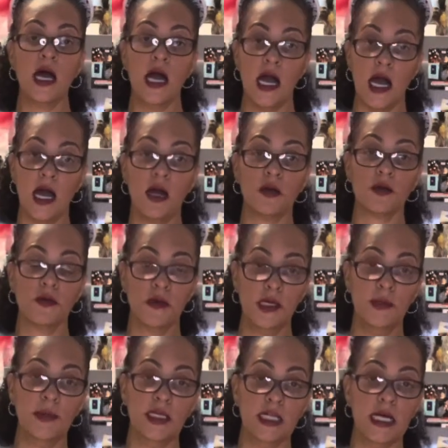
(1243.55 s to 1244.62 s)
how
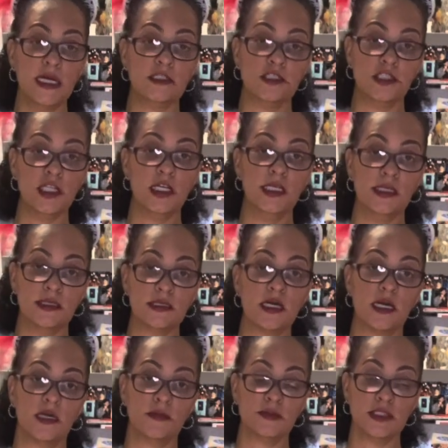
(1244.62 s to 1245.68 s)
creamy that cheese
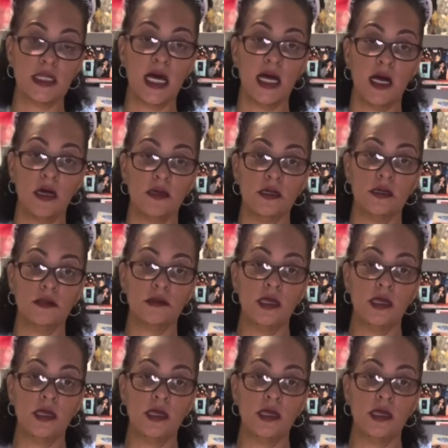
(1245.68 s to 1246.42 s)
comes out.